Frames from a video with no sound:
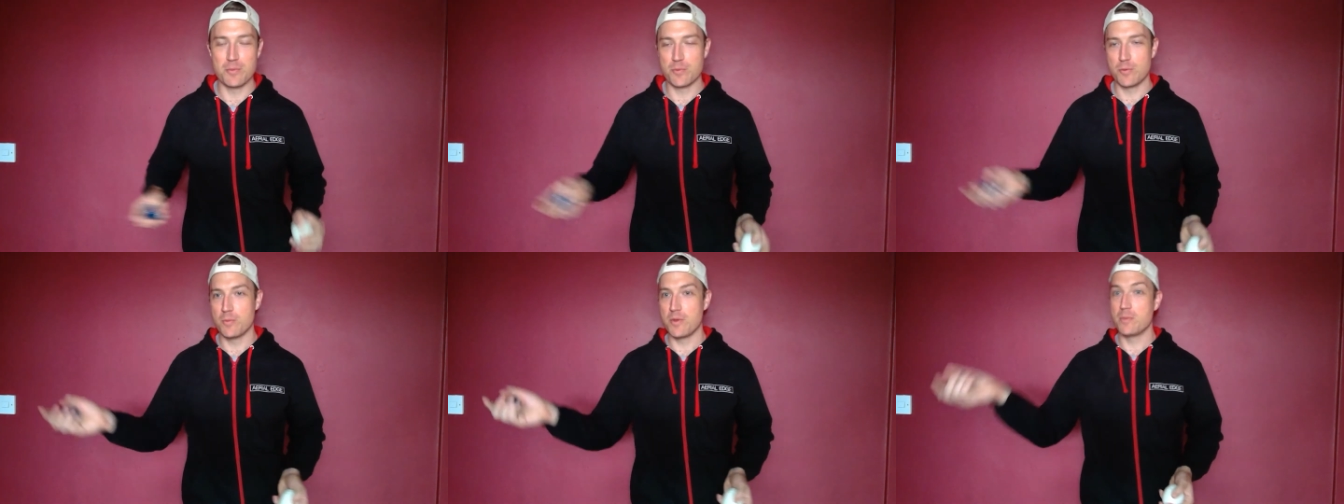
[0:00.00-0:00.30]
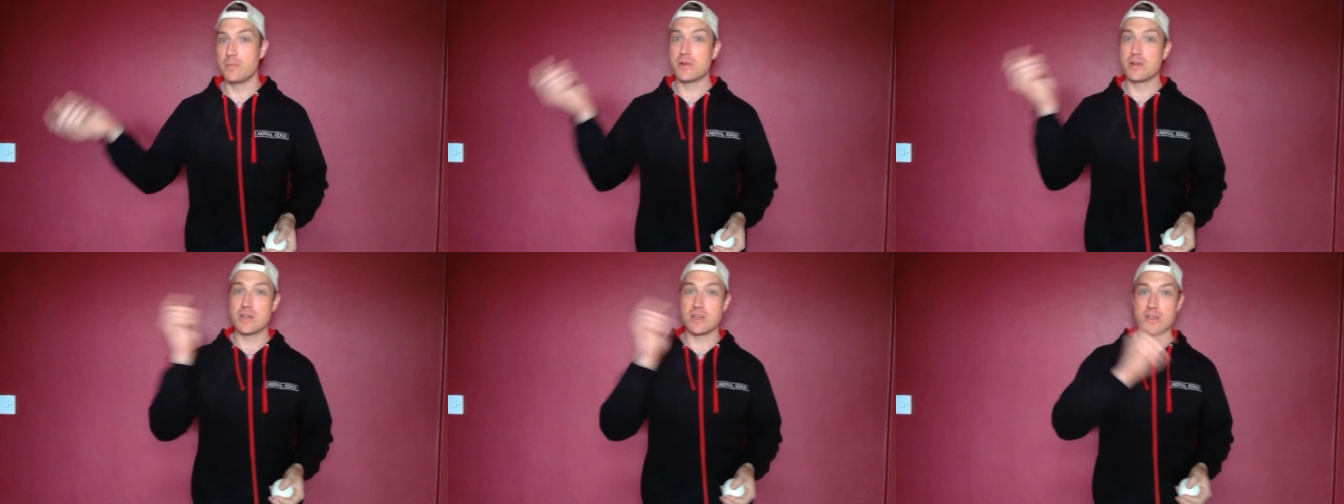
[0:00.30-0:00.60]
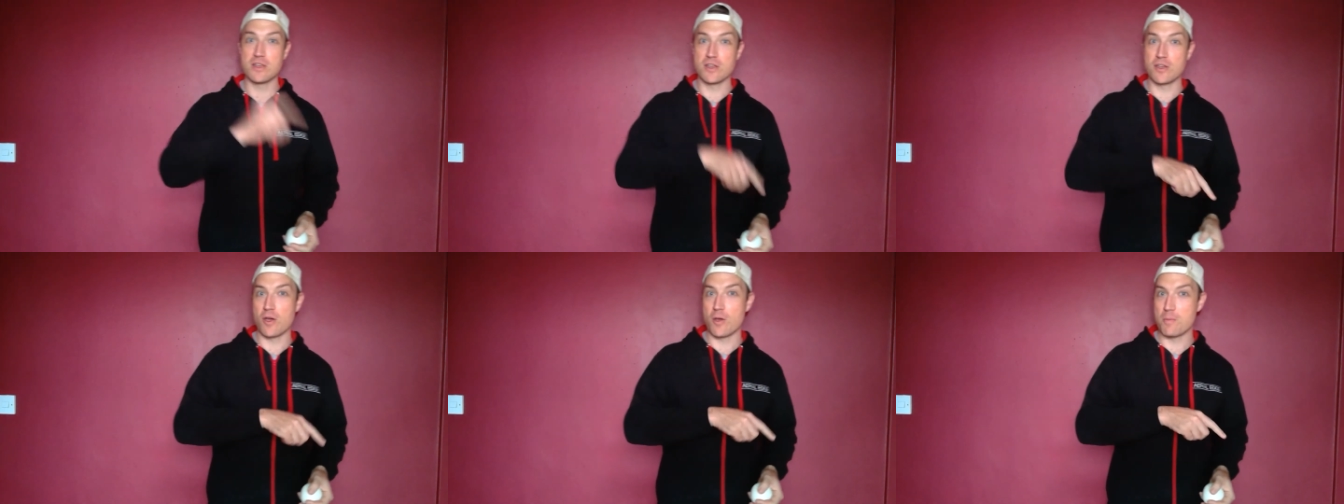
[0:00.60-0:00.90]
Remembering you
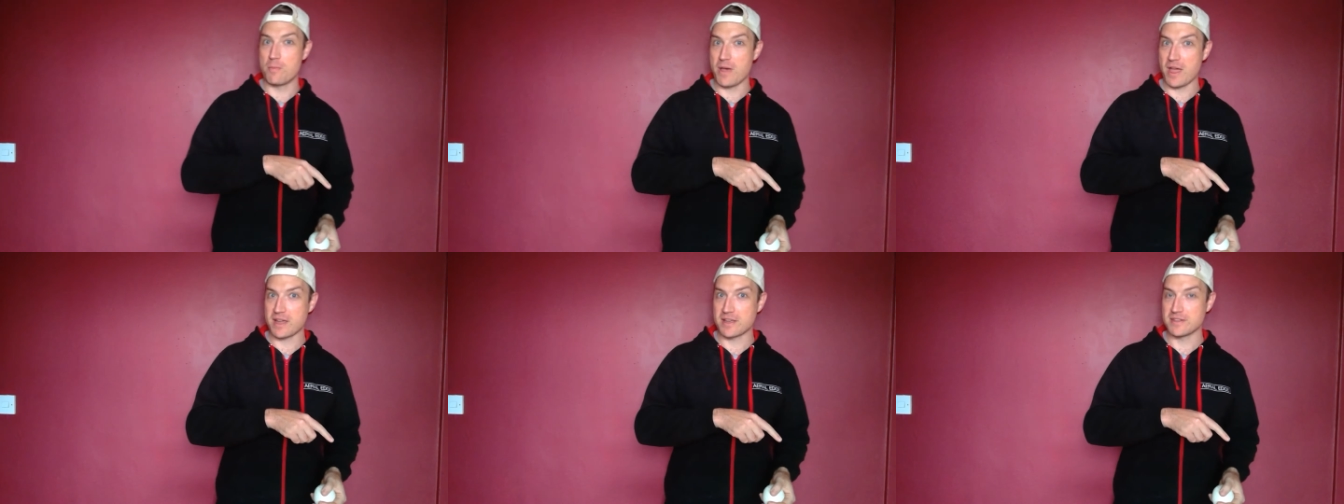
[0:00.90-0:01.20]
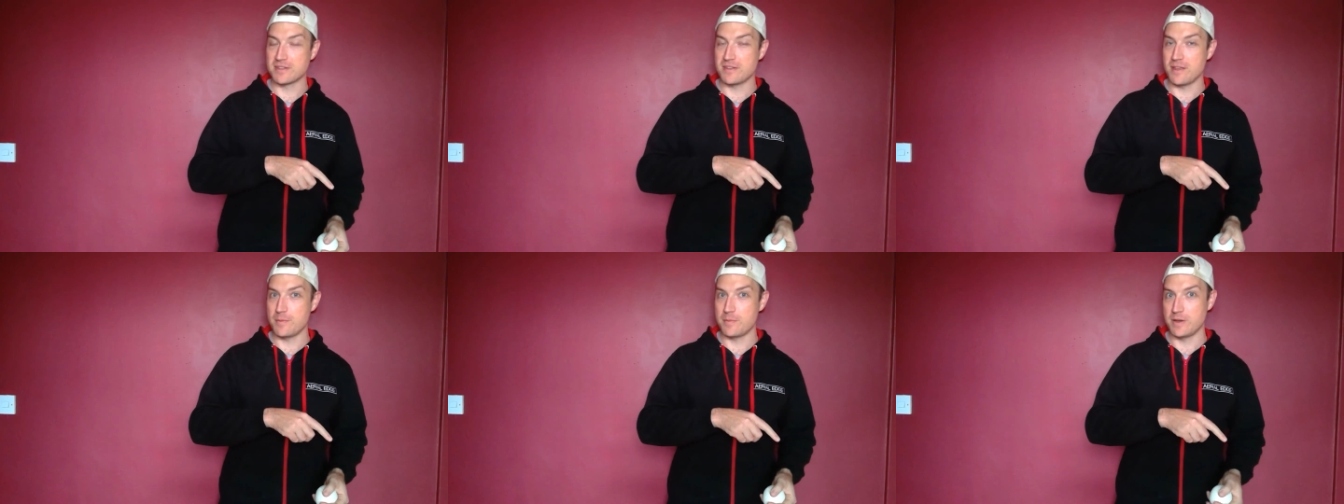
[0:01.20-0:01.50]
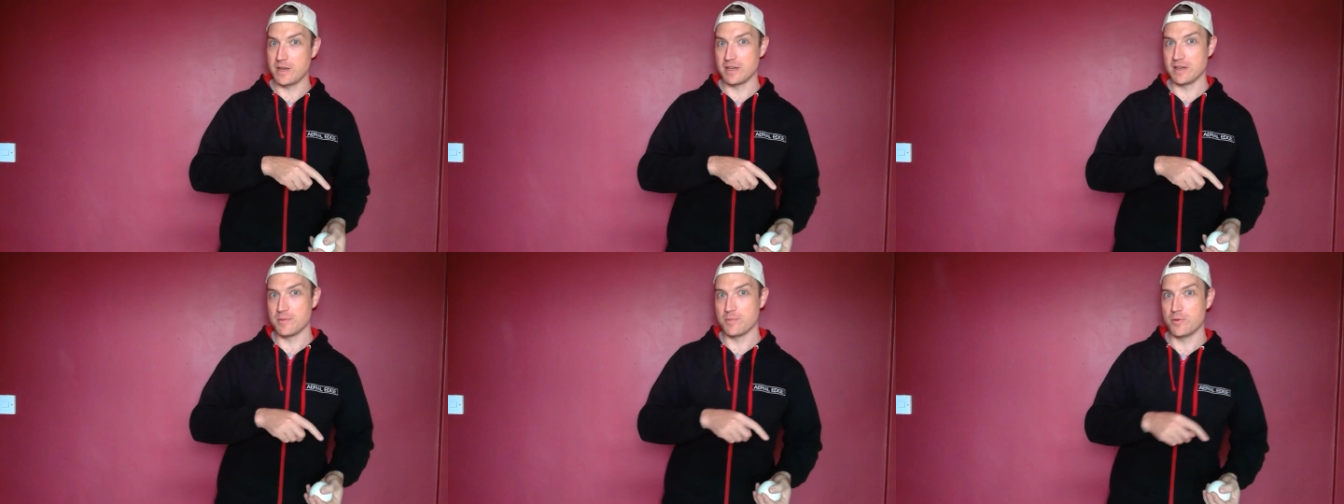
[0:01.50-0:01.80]
can go back a step at
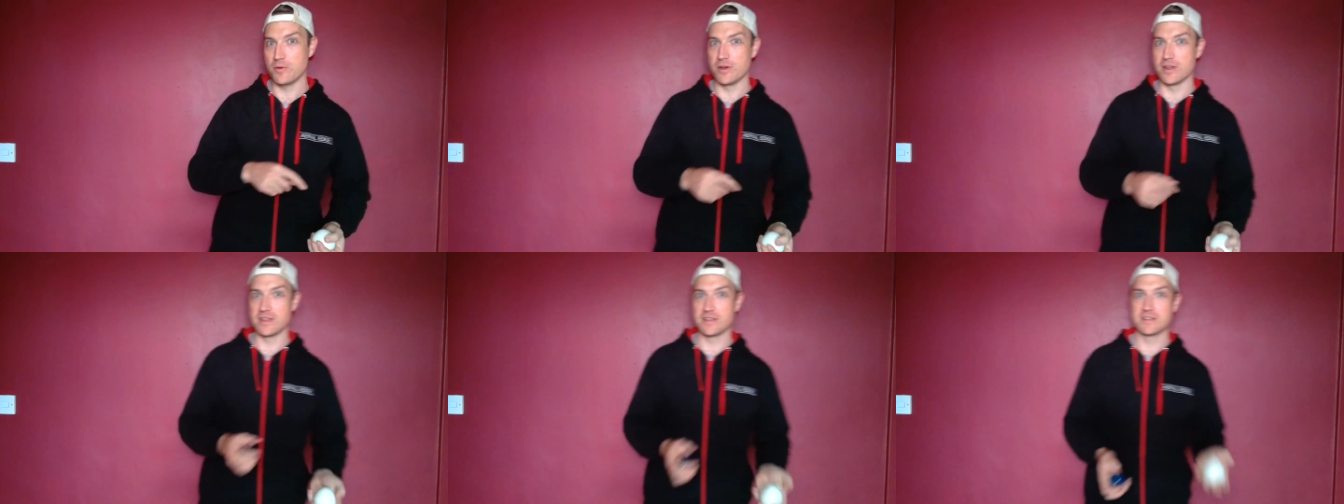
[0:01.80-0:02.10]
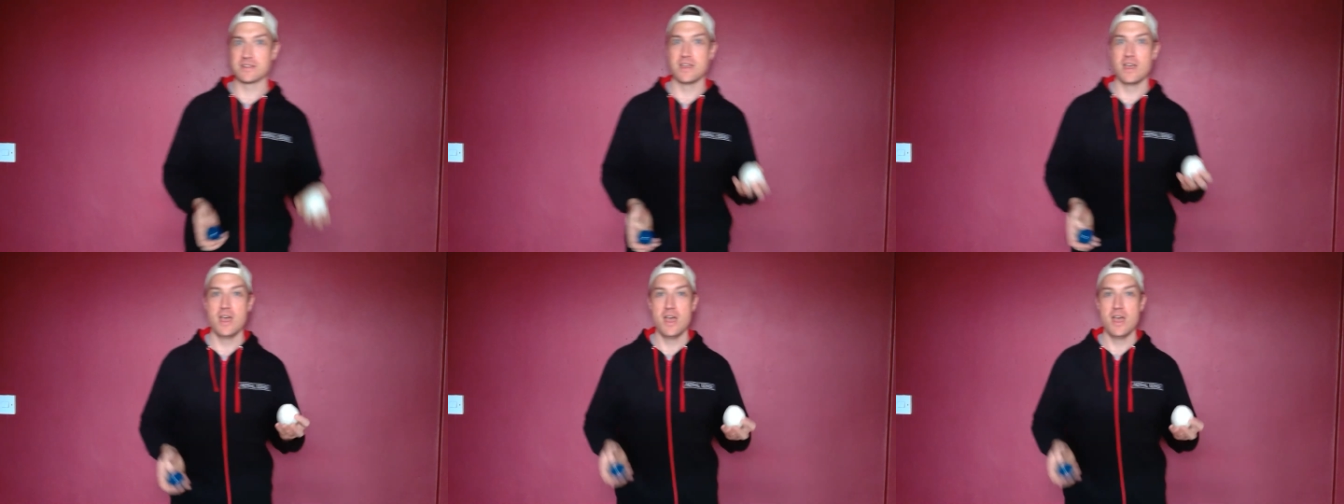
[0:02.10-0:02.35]
any point.